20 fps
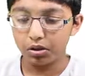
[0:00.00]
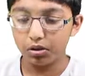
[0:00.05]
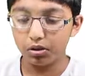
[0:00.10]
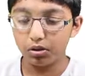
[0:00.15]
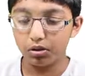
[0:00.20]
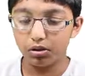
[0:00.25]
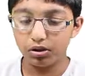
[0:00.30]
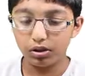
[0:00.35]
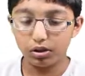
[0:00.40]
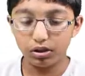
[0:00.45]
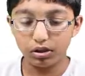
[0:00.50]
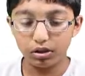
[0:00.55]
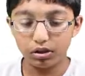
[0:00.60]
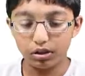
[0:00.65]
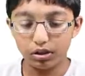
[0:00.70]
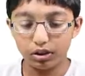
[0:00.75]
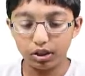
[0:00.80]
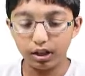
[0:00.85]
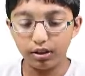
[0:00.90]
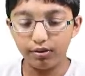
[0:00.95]
dot
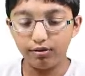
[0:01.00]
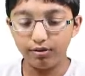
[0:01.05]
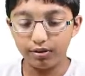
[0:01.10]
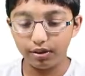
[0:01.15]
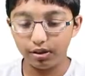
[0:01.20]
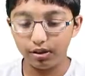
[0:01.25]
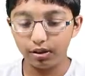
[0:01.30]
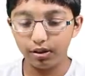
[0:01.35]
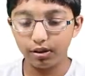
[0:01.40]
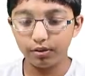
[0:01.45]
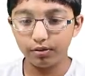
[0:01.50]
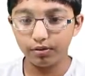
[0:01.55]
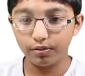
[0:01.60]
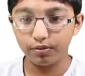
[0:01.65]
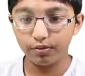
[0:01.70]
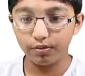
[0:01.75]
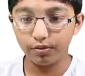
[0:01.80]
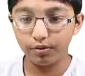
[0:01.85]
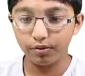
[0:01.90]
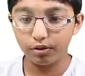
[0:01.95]
zfill
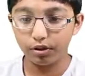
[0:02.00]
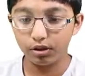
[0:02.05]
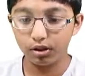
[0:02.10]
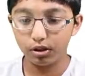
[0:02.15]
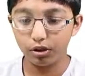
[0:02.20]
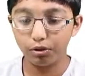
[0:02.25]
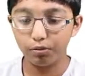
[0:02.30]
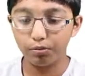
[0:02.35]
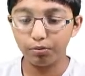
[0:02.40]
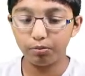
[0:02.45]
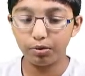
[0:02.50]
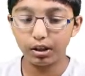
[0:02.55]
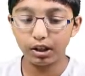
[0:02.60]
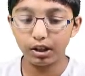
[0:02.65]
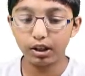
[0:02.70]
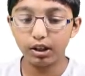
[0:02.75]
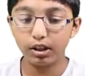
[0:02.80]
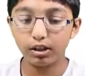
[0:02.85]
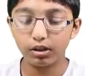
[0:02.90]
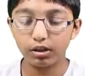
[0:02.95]
open
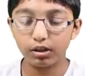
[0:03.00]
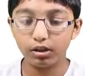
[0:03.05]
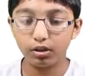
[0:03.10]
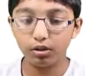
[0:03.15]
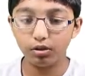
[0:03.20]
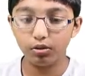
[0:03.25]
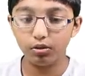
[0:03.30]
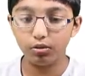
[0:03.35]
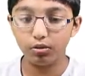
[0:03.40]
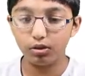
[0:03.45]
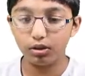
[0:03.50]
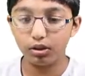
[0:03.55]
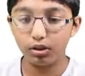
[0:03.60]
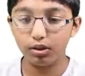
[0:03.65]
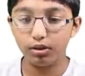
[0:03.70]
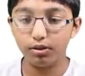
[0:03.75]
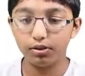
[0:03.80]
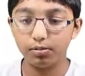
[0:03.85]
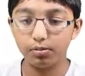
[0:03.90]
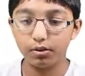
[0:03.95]
brackets two
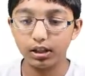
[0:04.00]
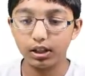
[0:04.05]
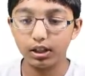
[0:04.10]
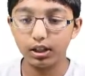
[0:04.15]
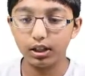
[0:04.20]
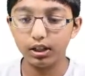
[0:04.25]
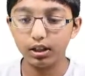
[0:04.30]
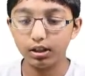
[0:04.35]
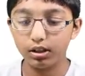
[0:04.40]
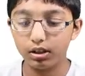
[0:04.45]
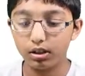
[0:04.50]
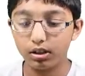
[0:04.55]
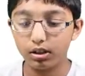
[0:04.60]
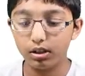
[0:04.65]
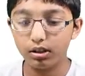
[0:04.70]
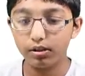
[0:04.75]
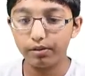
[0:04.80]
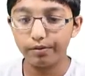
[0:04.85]
close brackets